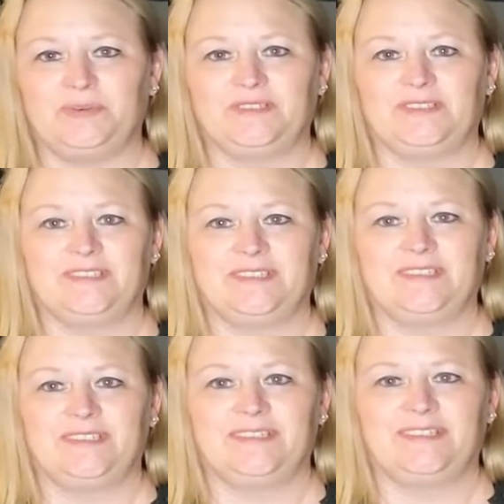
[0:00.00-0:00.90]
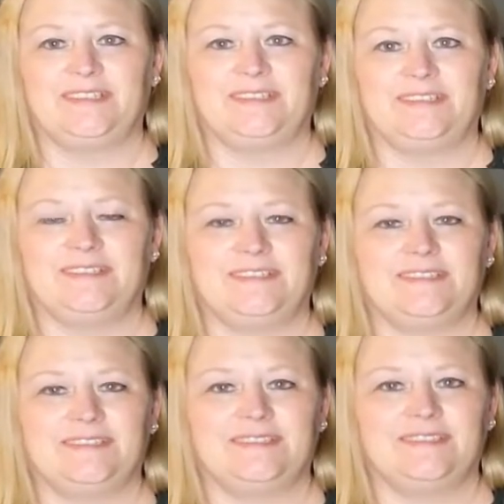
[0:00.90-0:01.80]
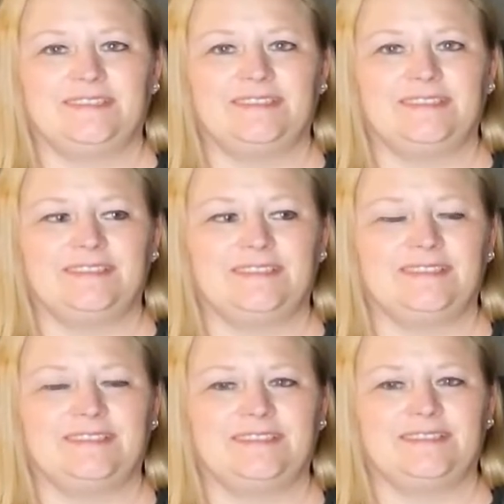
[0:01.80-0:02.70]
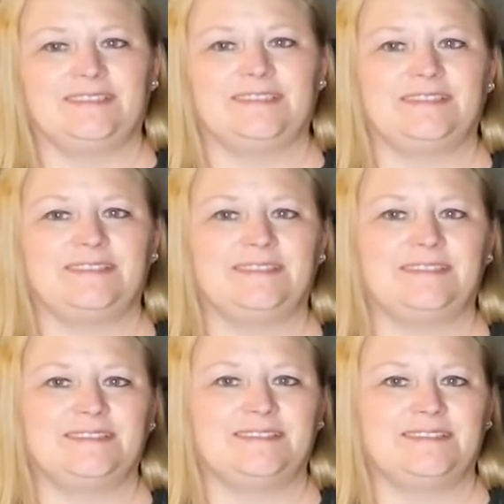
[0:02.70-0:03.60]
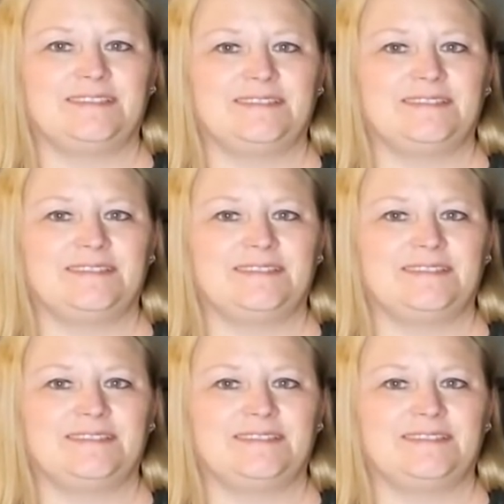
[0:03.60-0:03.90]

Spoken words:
This person isn't speaking.